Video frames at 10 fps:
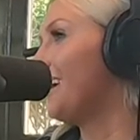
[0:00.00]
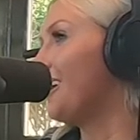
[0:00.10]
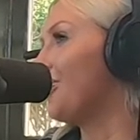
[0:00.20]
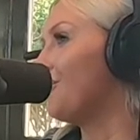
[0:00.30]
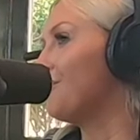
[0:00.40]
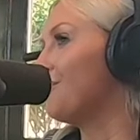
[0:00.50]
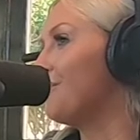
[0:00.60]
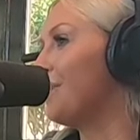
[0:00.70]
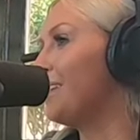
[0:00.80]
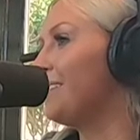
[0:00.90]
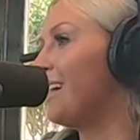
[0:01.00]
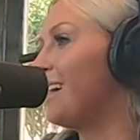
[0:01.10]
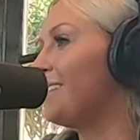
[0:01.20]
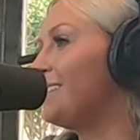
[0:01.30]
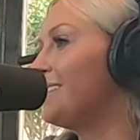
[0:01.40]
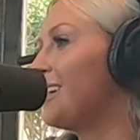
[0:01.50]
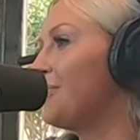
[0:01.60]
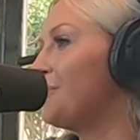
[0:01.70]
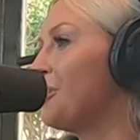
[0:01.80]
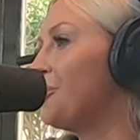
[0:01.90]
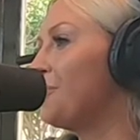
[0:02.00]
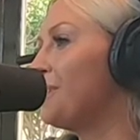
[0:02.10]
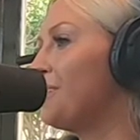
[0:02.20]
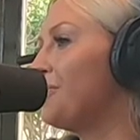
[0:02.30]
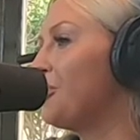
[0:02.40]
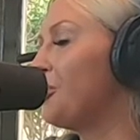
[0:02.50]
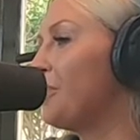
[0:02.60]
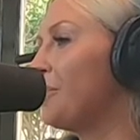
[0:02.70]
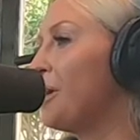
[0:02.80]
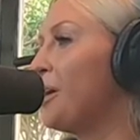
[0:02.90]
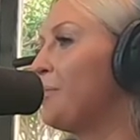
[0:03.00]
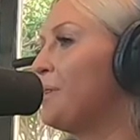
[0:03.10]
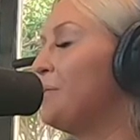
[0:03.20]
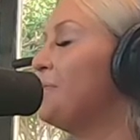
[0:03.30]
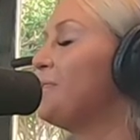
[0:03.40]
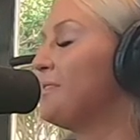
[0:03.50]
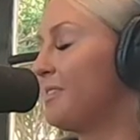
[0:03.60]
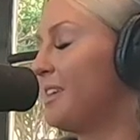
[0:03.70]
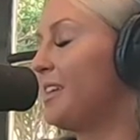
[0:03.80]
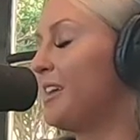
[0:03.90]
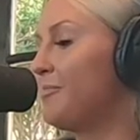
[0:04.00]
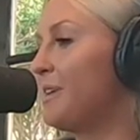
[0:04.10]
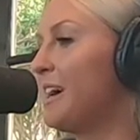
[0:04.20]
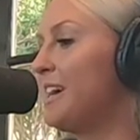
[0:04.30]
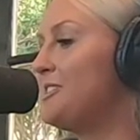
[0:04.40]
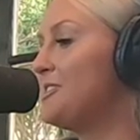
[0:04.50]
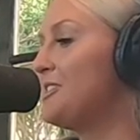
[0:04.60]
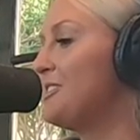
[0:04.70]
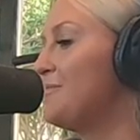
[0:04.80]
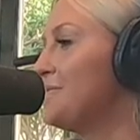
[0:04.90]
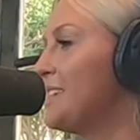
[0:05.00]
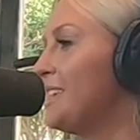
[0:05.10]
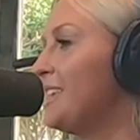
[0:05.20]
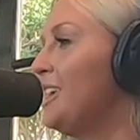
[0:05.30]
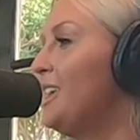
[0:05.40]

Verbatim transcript: Um, my dad came home and told my mom he was an FBI agent, and he was like,